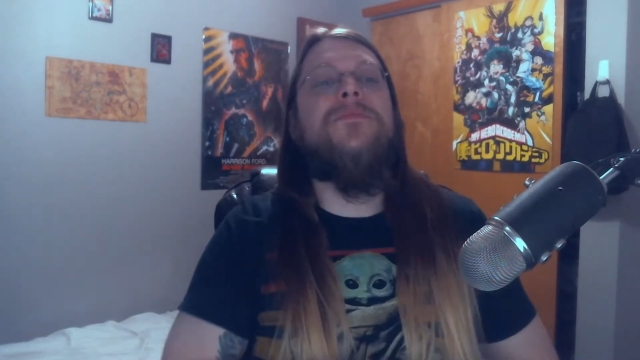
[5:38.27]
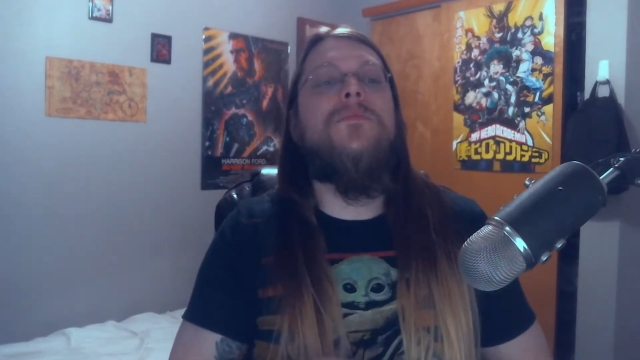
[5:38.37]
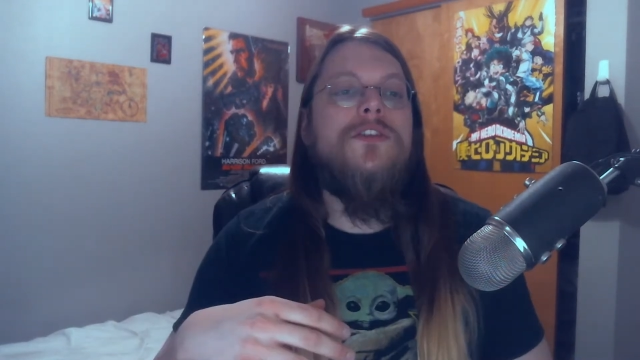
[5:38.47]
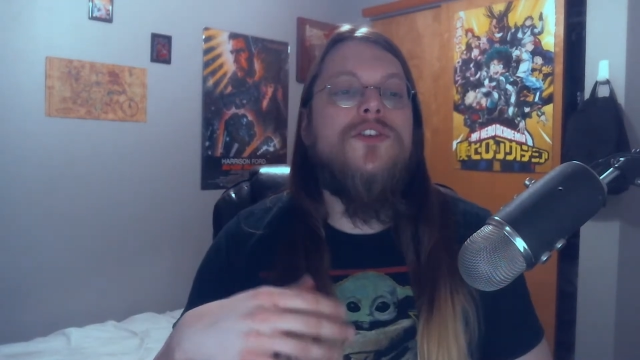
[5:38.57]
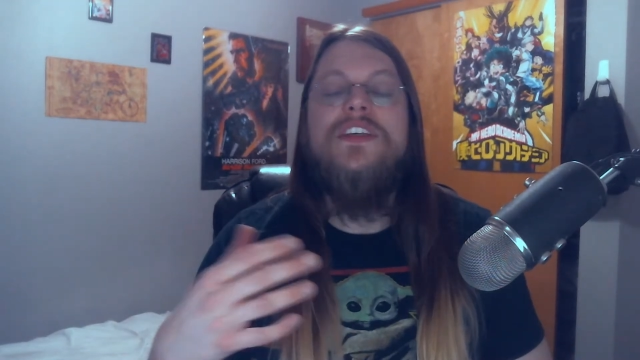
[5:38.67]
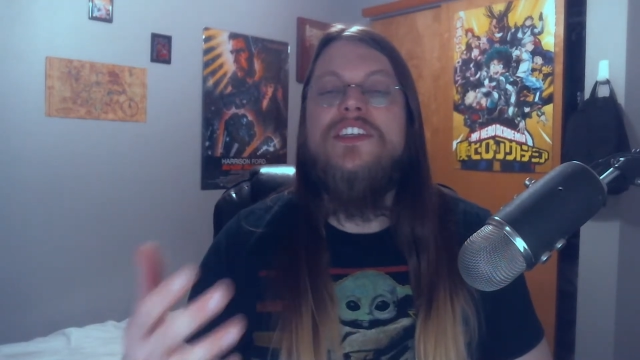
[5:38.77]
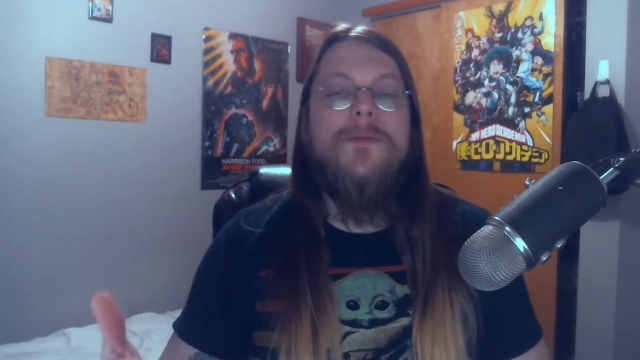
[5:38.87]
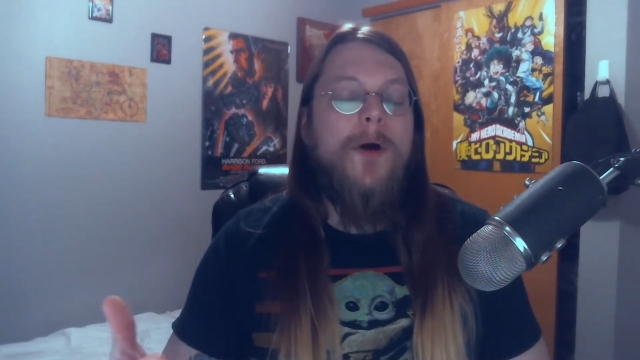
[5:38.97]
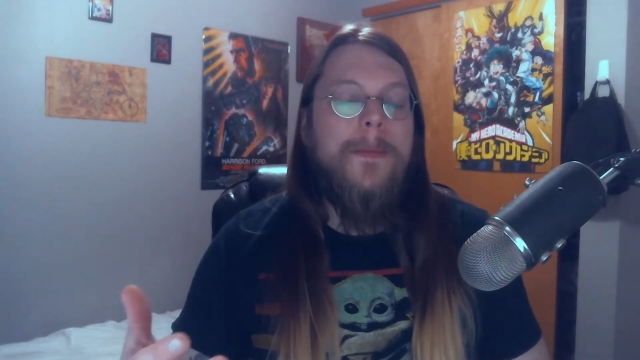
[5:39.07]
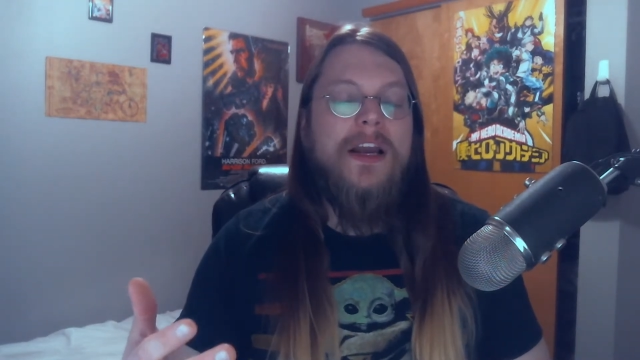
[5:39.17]
So this is an
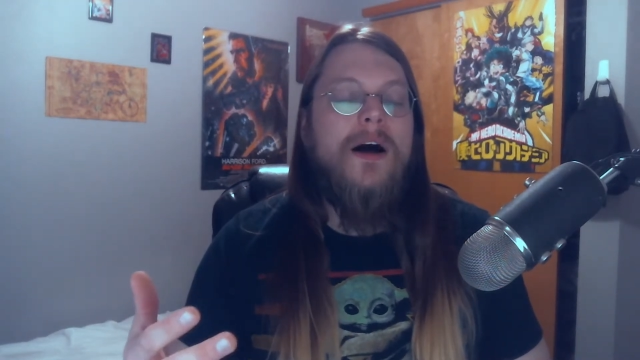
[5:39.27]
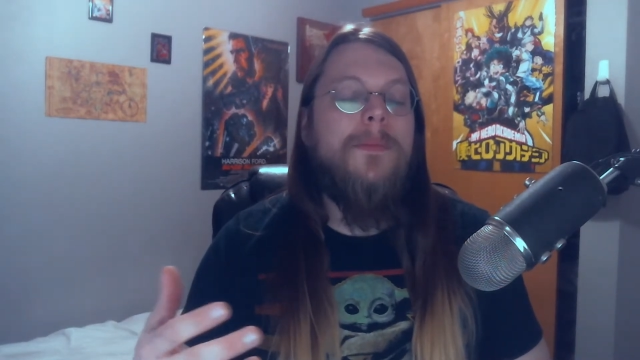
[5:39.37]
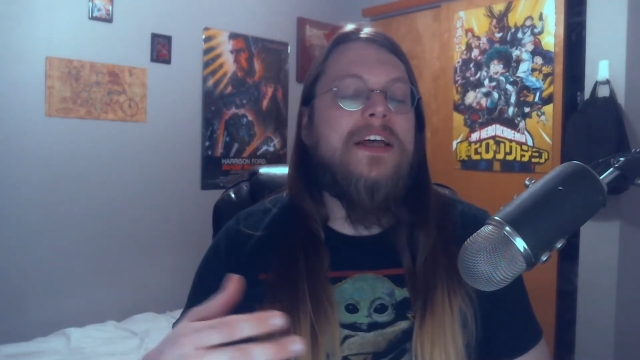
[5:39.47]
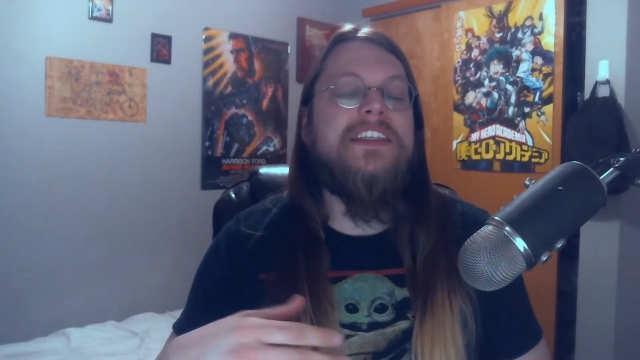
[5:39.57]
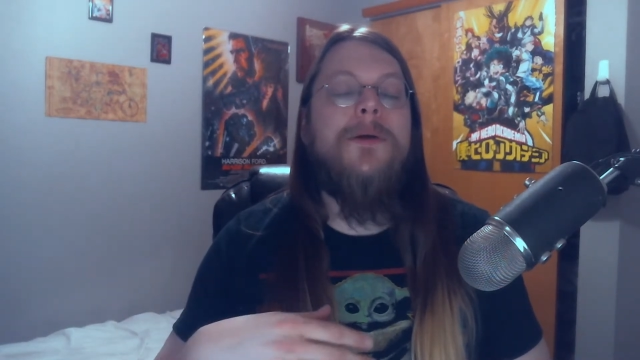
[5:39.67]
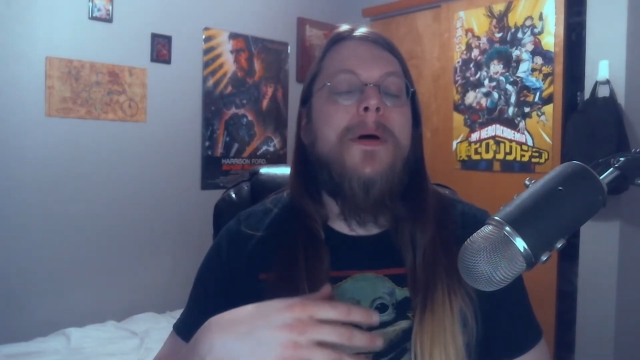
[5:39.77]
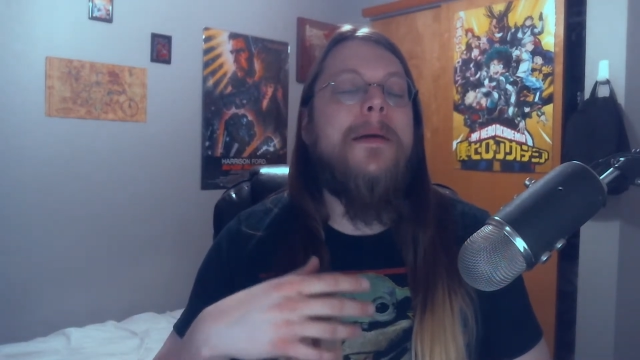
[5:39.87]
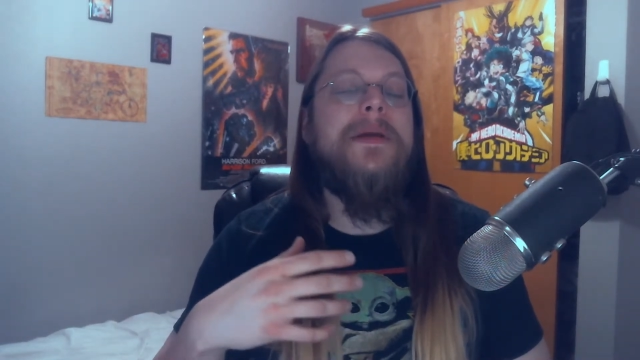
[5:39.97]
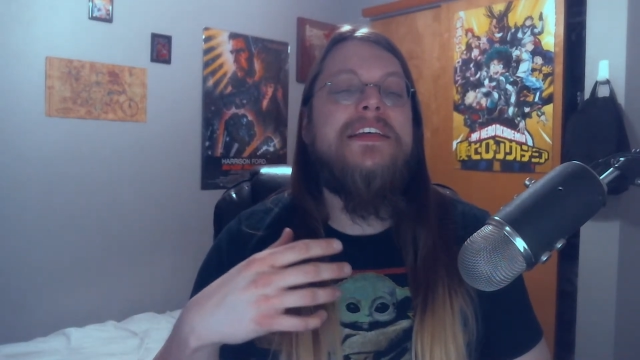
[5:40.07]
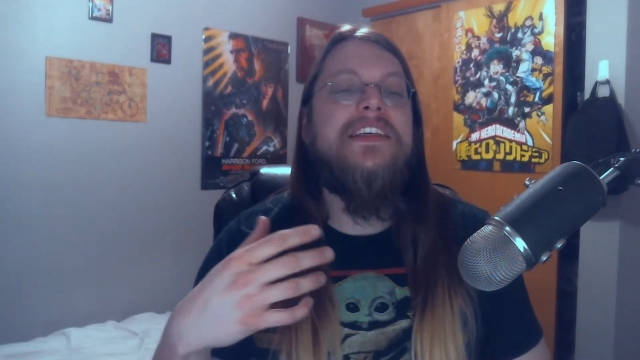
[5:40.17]
apartment complex. There
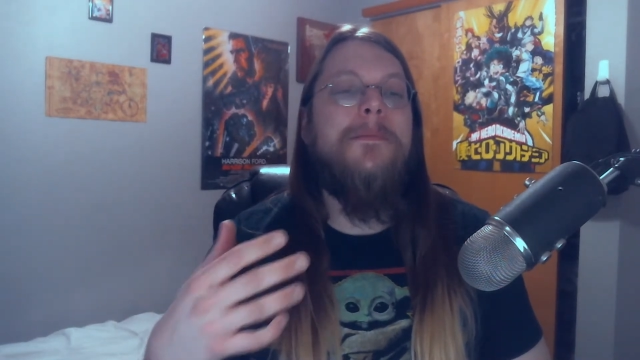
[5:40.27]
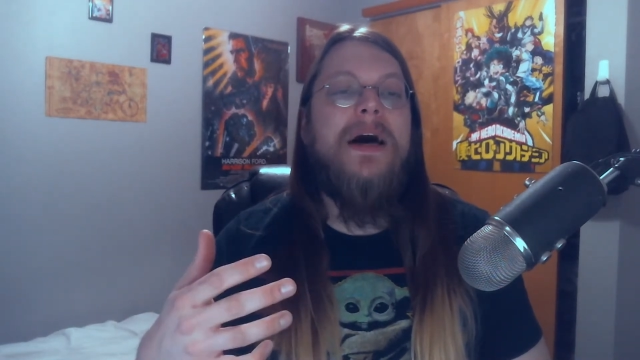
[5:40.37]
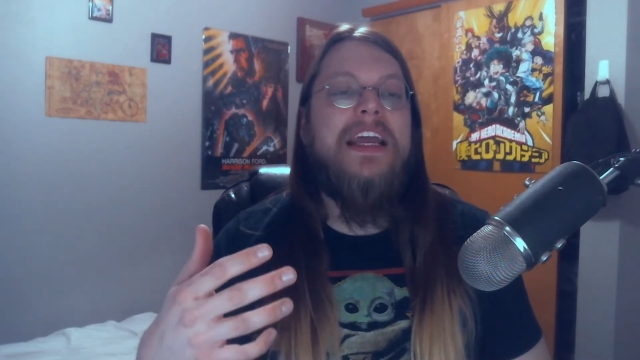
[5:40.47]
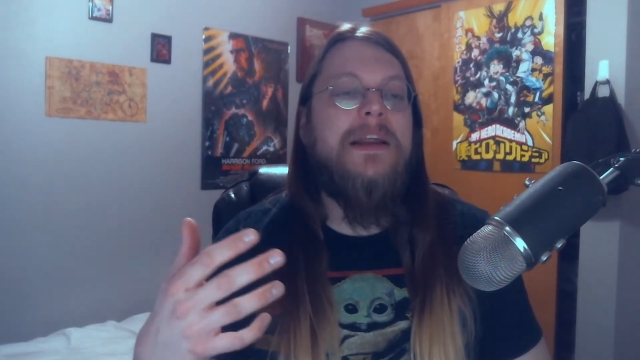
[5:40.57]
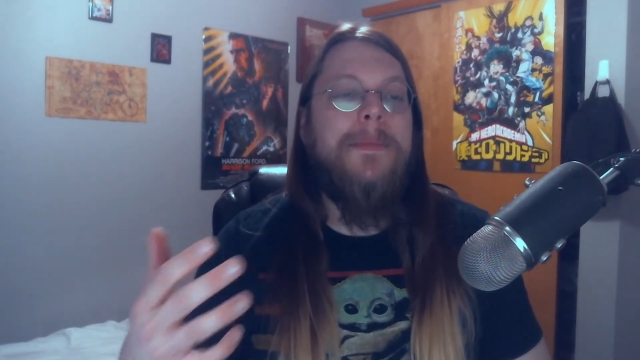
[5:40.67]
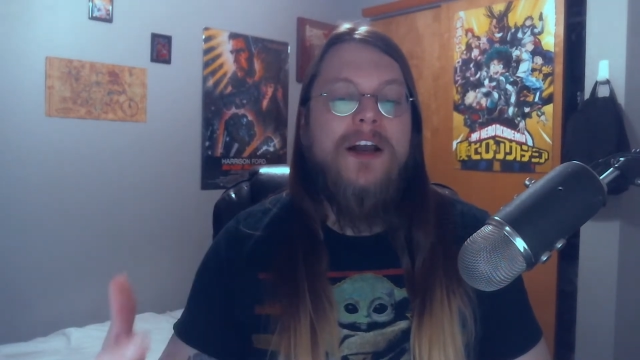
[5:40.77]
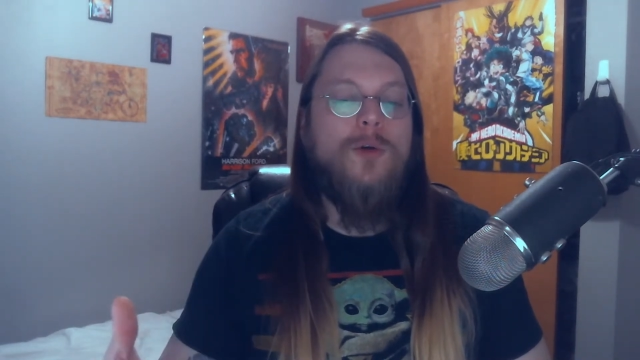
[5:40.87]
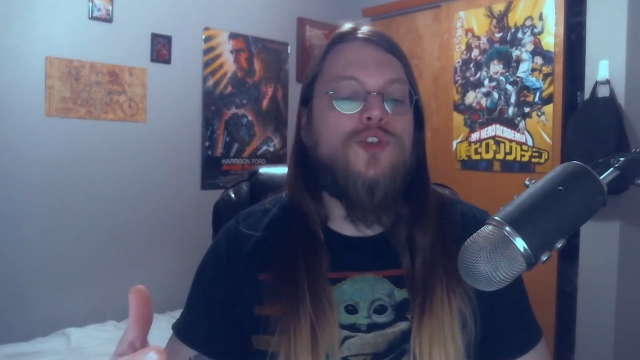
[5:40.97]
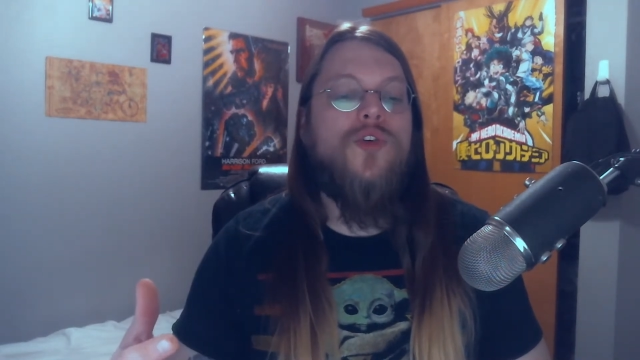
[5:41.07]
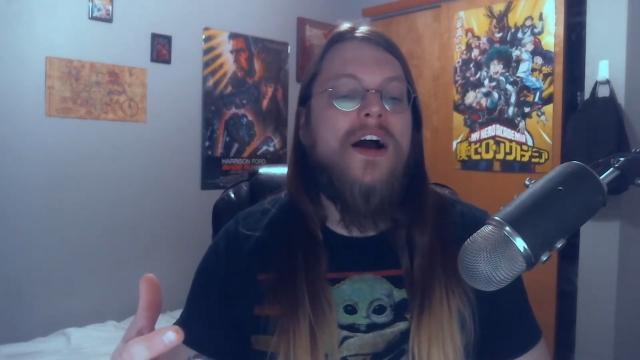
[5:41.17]
might be somebody in a big
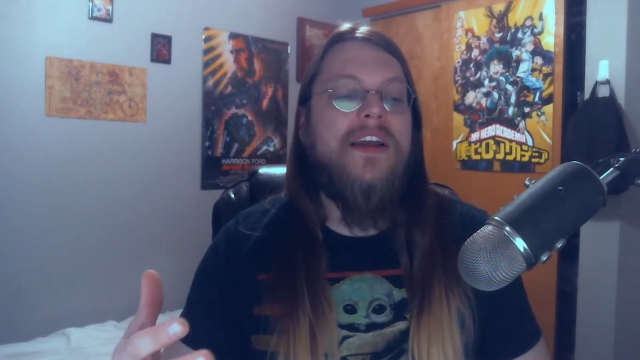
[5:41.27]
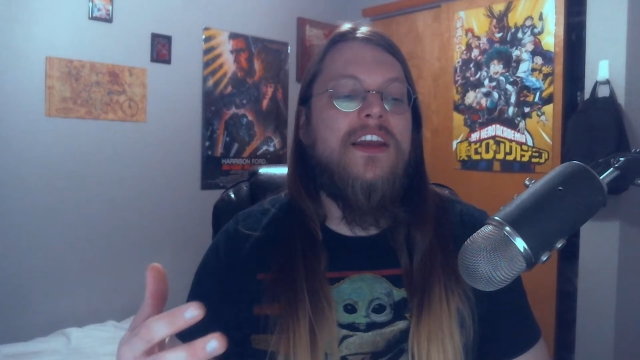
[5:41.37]
old truck,